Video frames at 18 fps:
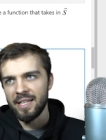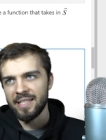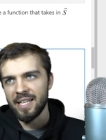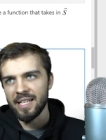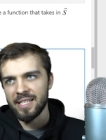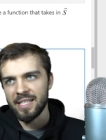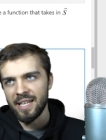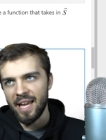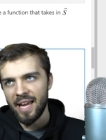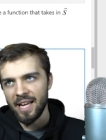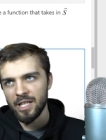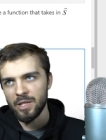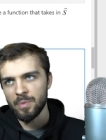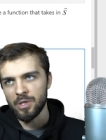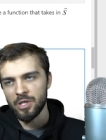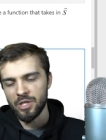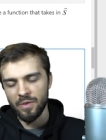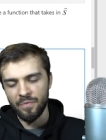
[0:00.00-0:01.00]
takes an
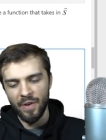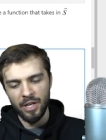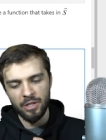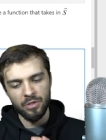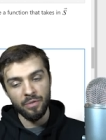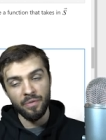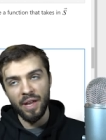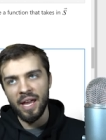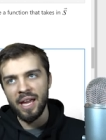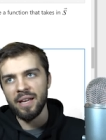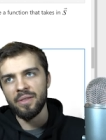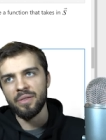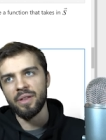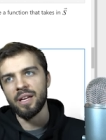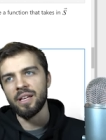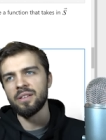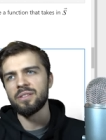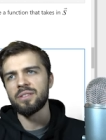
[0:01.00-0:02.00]
s, which is a vector of eight
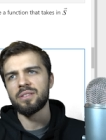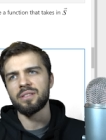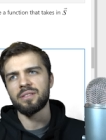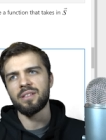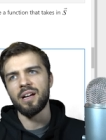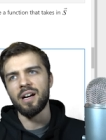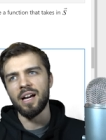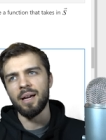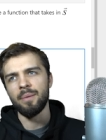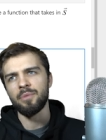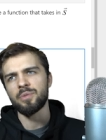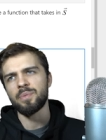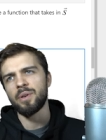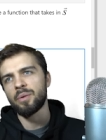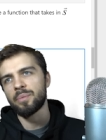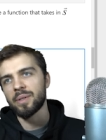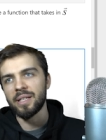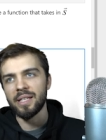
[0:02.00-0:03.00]
things, time, which
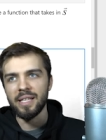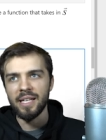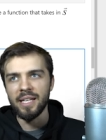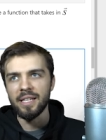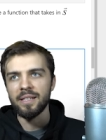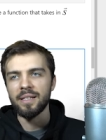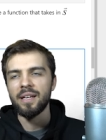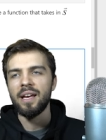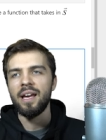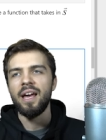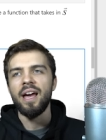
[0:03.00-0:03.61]
we don't really need,